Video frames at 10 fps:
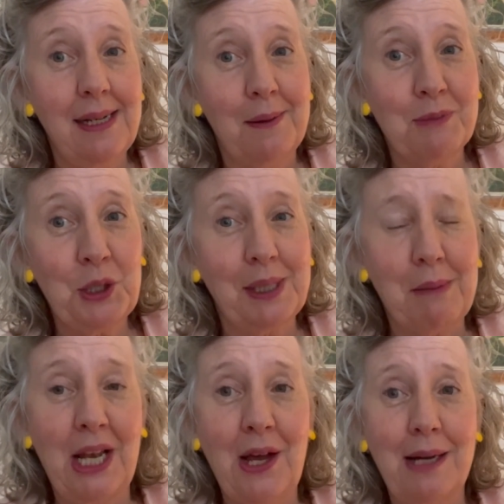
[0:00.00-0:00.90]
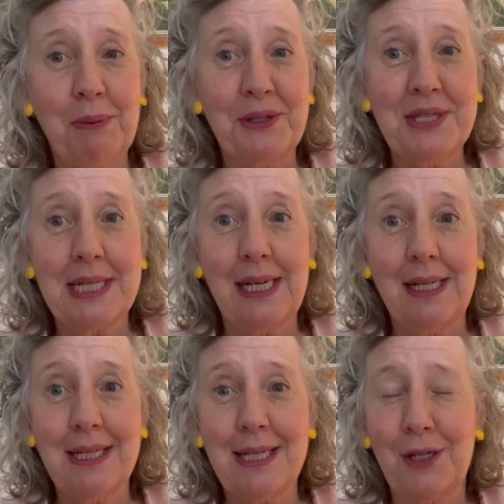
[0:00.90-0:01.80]
I'm doing my library
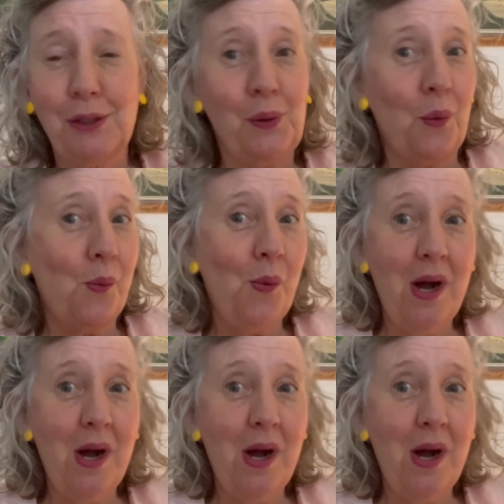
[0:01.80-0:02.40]
studies, and I thought, well,